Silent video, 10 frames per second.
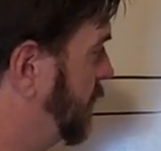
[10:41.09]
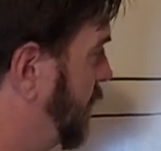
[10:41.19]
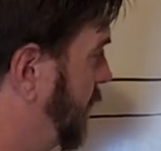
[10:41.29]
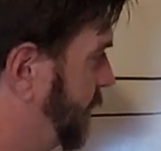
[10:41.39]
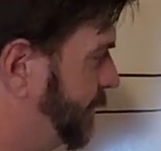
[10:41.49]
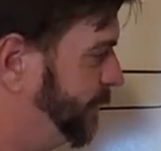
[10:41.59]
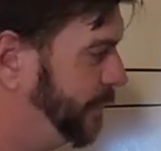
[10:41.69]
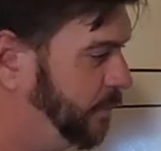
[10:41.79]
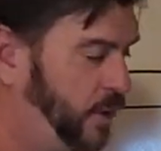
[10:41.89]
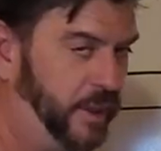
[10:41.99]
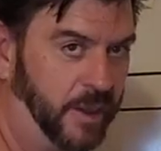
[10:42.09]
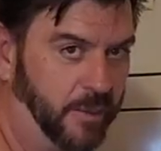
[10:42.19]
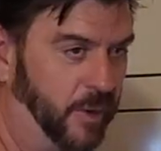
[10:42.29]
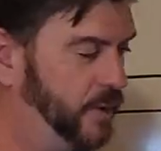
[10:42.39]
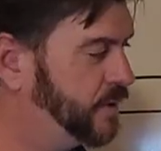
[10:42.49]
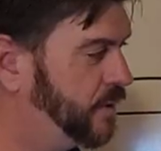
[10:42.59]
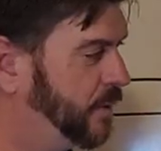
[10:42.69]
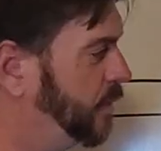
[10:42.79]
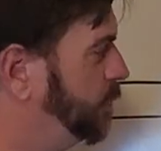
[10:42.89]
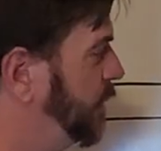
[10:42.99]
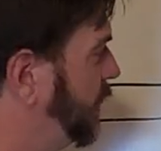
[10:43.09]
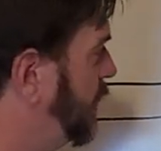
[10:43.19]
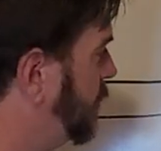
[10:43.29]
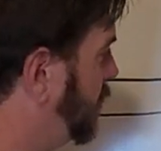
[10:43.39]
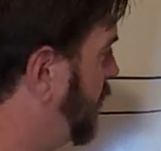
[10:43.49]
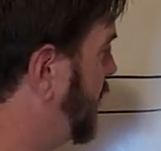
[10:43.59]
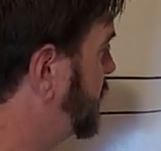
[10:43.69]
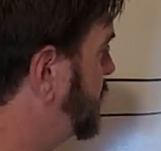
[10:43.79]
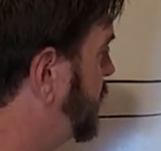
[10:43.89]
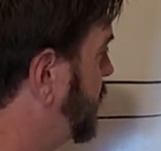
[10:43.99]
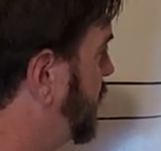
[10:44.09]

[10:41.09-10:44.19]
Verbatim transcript: uh, building components or building compliance. There we